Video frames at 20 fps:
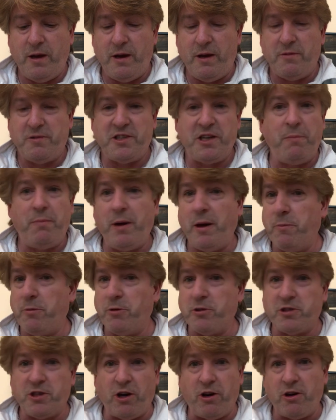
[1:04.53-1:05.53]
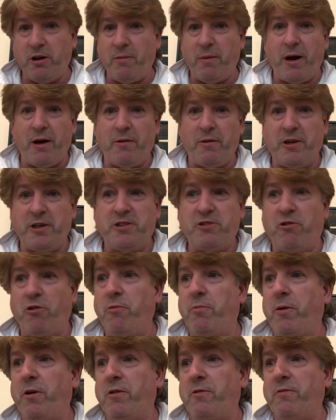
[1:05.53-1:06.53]
seen people talking about this
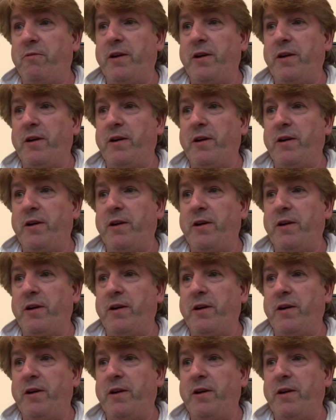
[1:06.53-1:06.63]
group on the